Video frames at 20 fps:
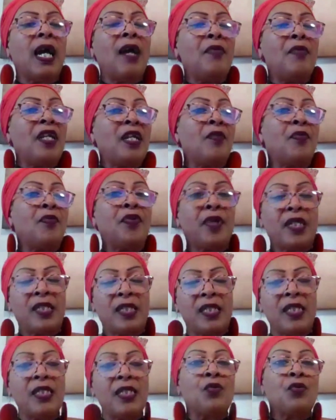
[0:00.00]
how many
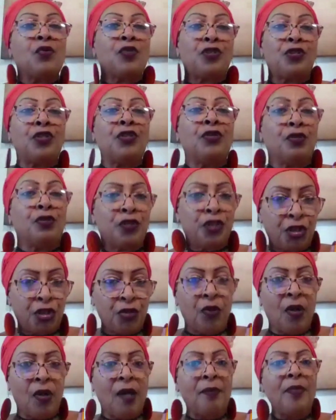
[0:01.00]
persons will,
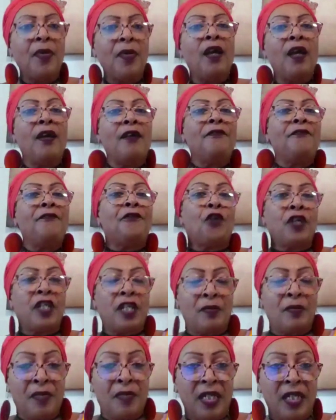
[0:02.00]
show up
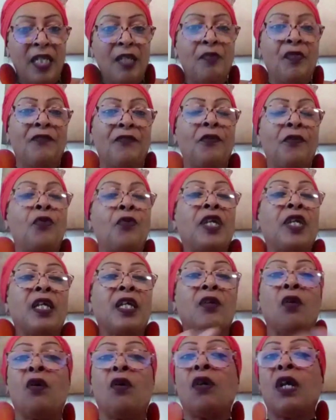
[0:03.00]
for the meeting before
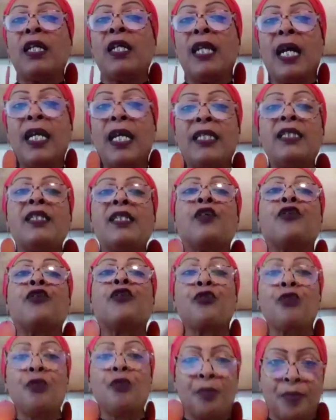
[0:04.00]
we can organize the
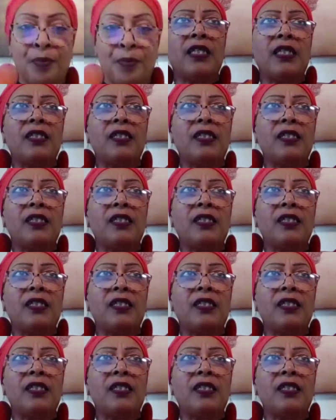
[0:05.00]
group.